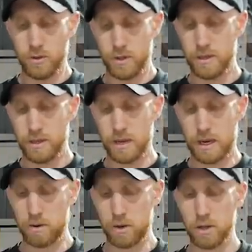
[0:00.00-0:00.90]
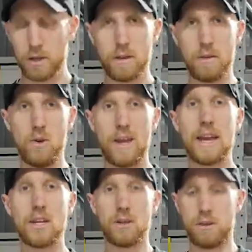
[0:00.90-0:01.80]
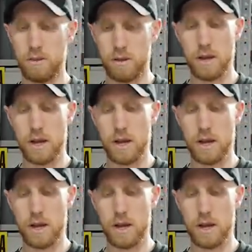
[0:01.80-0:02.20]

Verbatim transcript: So this is our communication,